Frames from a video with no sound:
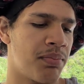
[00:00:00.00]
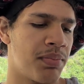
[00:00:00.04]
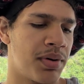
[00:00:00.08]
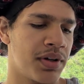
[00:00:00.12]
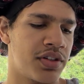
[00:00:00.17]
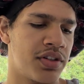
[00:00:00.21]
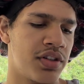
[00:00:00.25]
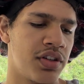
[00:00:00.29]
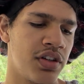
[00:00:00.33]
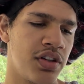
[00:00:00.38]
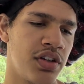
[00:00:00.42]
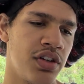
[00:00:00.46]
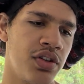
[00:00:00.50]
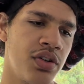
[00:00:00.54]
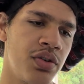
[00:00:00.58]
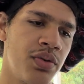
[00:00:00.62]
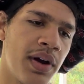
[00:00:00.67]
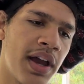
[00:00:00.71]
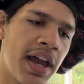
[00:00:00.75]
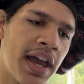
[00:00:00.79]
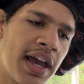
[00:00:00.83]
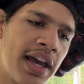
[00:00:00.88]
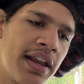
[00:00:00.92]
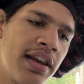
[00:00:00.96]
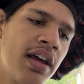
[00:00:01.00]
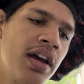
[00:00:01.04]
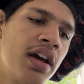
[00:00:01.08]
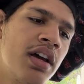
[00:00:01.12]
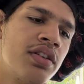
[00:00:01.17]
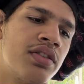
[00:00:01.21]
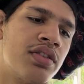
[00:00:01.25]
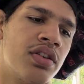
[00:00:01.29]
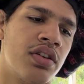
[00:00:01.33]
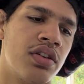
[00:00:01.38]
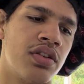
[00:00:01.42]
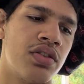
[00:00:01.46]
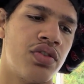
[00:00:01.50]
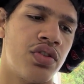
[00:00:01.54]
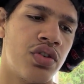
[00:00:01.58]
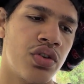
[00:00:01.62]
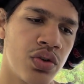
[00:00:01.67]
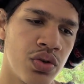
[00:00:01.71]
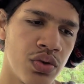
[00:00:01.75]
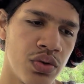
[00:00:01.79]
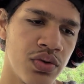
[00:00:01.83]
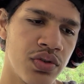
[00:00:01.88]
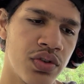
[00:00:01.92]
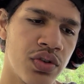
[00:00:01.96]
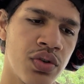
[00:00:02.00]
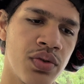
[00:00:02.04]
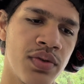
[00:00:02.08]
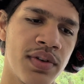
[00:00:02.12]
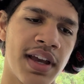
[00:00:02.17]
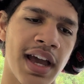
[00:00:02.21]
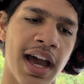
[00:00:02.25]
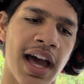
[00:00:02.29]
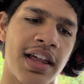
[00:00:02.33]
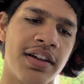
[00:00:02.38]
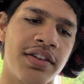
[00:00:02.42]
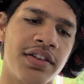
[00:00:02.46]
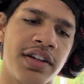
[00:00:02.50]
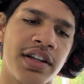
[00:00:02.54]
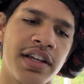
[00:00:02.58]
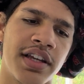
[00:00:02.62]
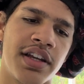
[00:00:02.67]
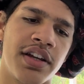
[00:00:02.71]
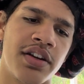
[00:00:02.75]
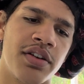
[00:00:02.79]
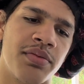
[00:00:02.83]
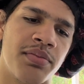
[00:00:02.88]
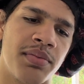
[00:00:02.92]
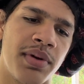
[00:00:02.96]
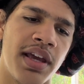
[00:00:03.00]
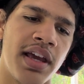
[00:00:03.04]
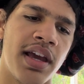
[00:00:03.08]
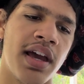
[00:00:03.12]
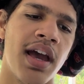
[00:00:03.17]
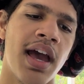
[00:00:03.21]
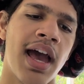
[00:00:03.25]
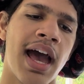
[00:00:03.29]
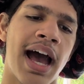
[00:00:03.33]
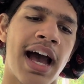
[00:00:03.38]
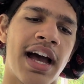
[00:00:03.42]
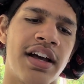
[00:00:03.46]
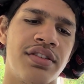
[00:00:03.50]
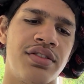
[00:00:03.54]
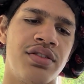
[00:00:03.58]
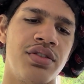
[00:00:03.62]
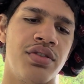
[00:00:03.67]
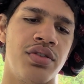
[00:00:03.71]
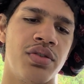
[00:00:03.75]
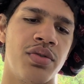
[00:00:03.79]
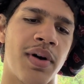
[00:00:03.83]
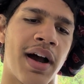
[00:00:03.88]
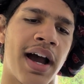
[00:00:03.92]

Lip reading: But to you and to those who gather to hear me as you do,